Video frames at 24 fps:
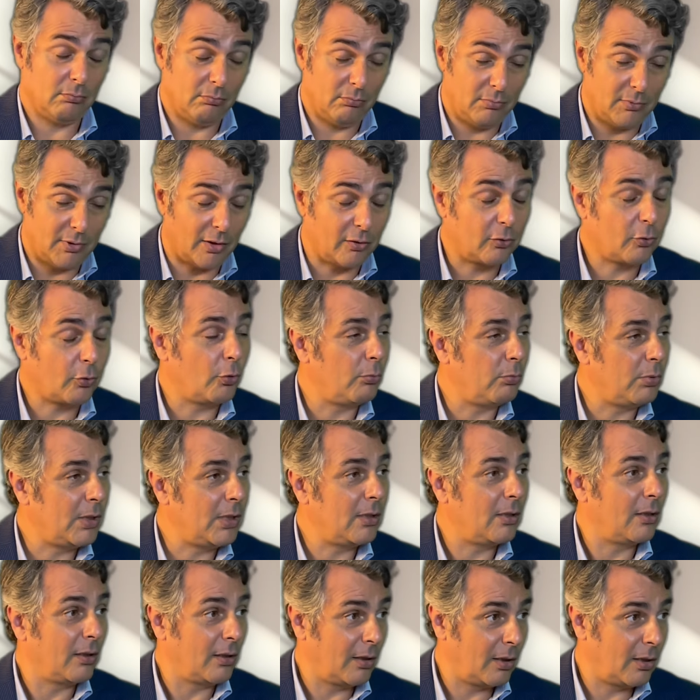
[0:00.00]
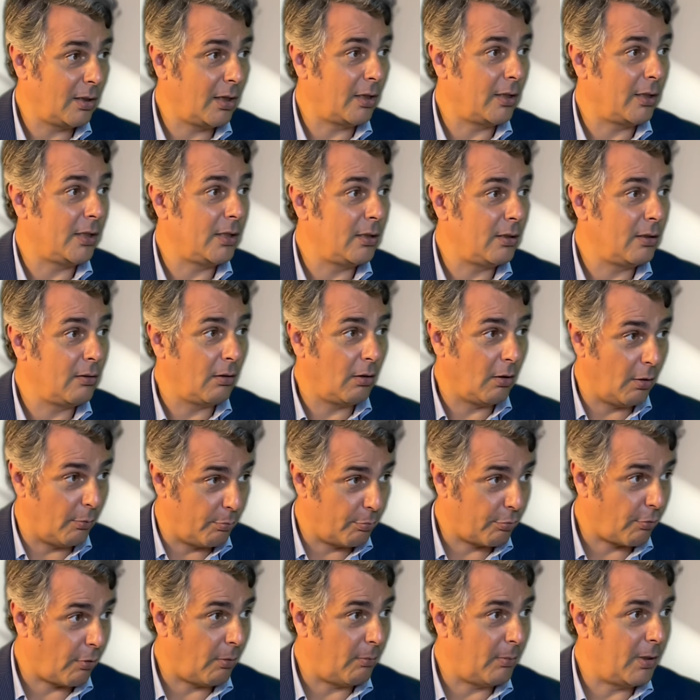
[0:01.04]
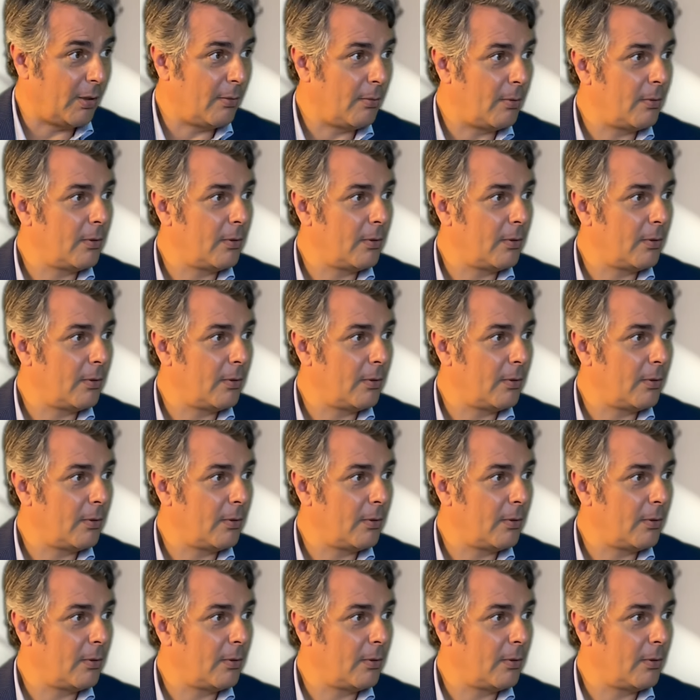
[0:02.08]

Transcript: that could be clearly a problem.